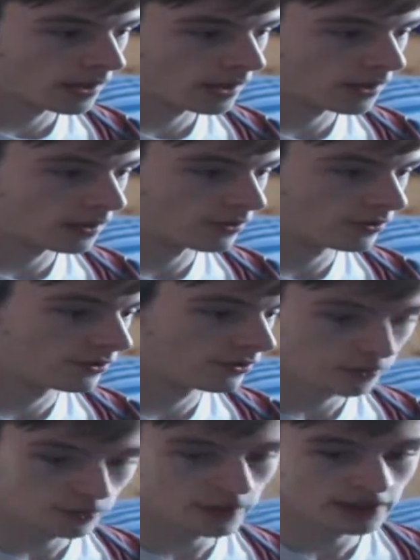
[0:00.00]
He
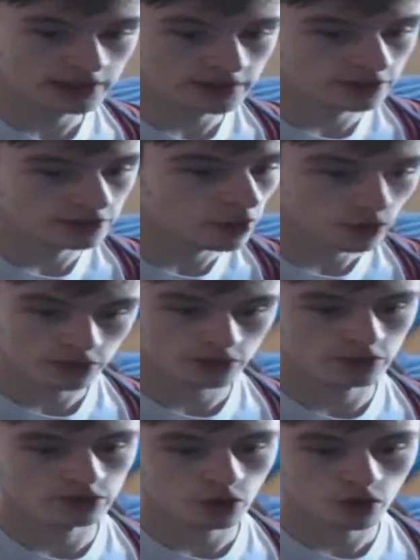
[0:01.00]
has basically just loads of
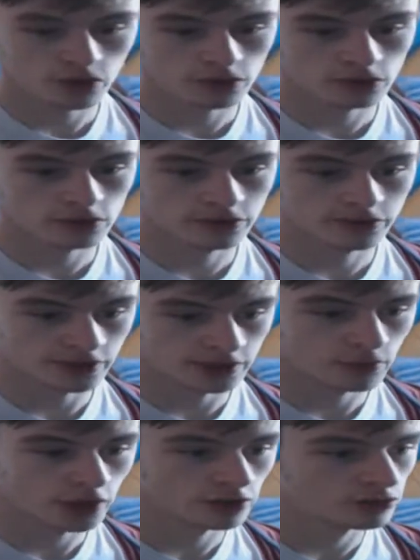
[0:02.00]
tutorials in
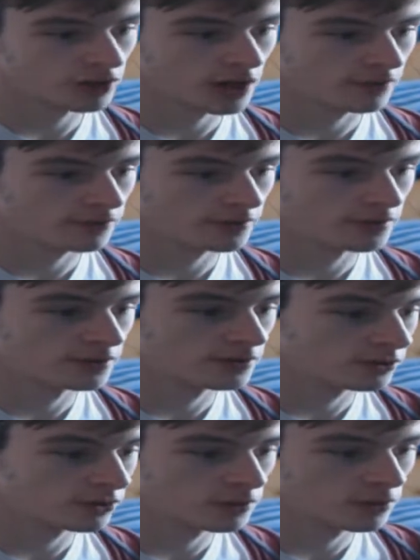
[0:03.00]
Minecraft and
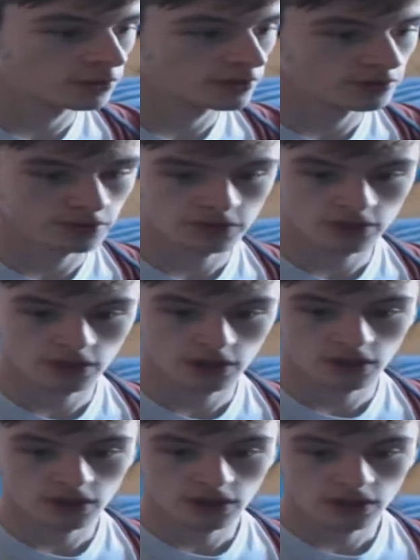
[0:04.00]
story modes and just.
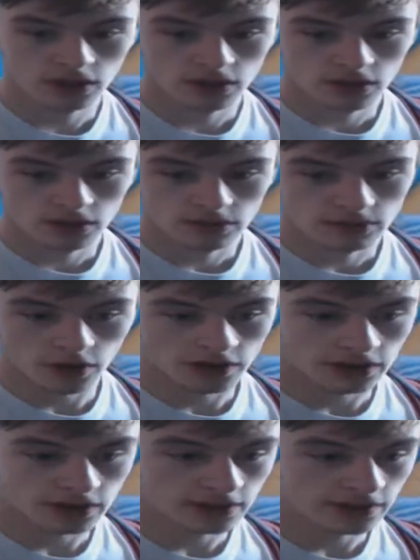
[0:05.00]

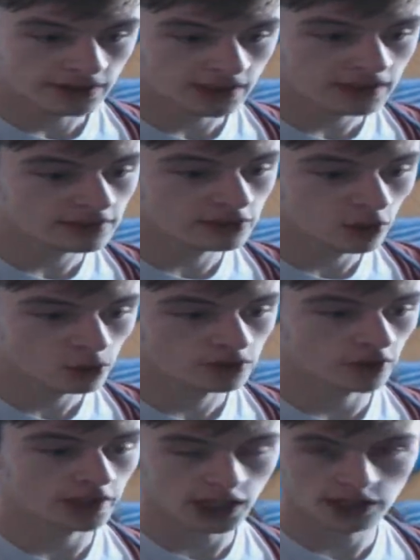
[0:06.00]
Like he's loads
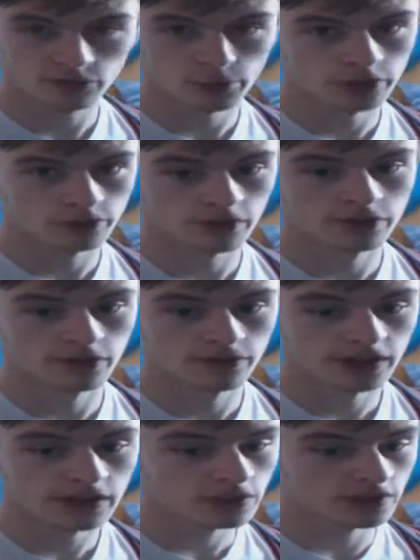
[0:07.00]
of ideas for Minecraft, so if
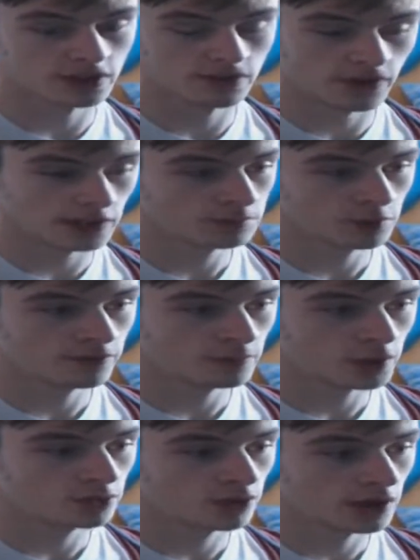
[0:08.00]
he was a developer for
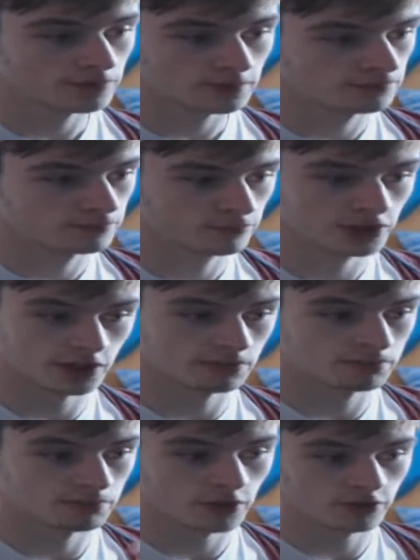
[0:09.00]
Minecraft, but
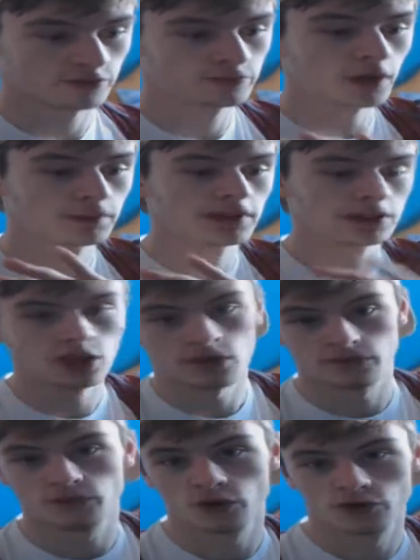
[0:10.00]
Minecraft probably a
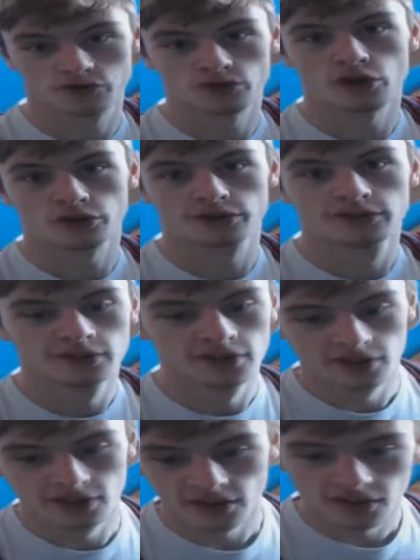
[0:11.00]
lot further
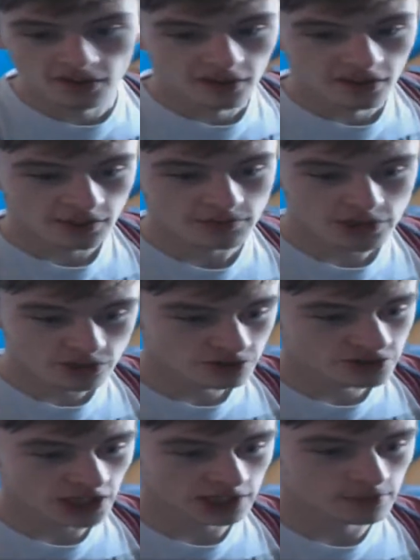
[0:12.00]
on. So be sure
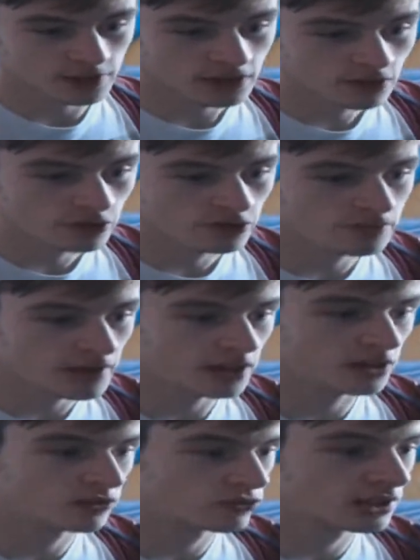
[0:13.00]
to check him out, he does make
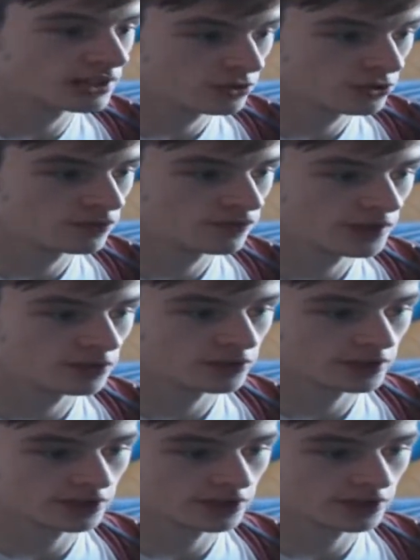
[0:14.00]
really good videos, like